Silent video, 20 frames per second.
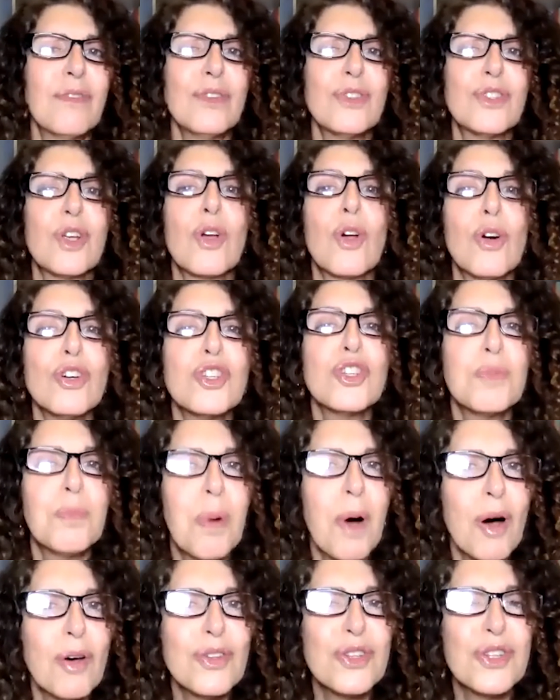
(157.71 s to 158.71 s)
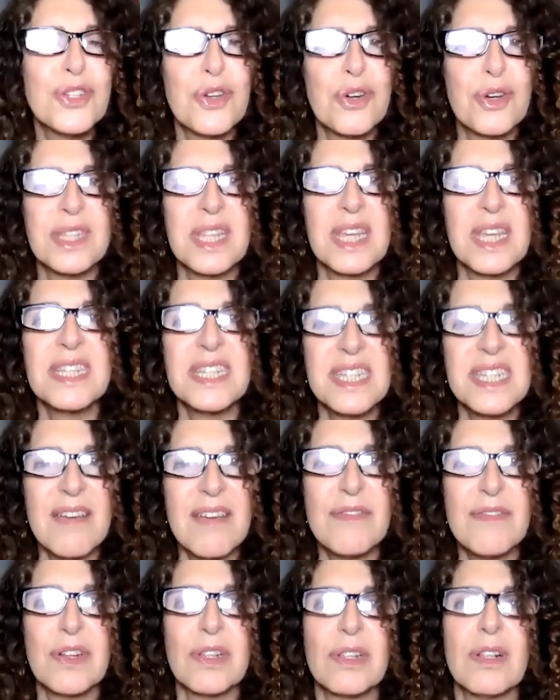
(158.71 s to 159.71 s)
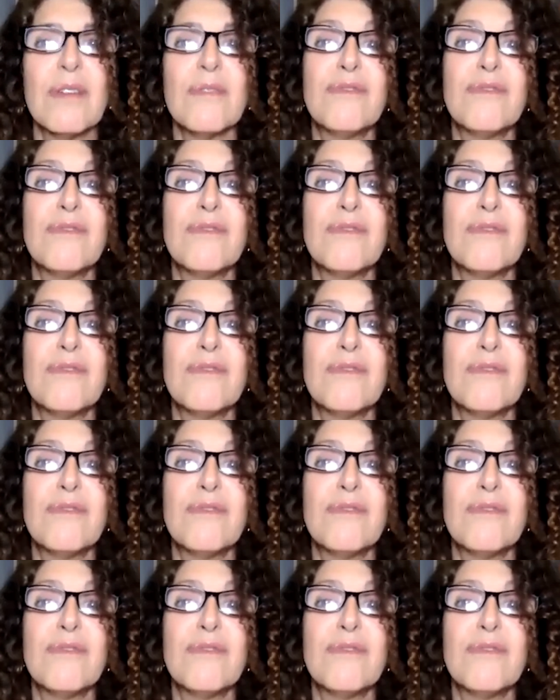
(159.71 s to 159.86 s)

also co-sponsored several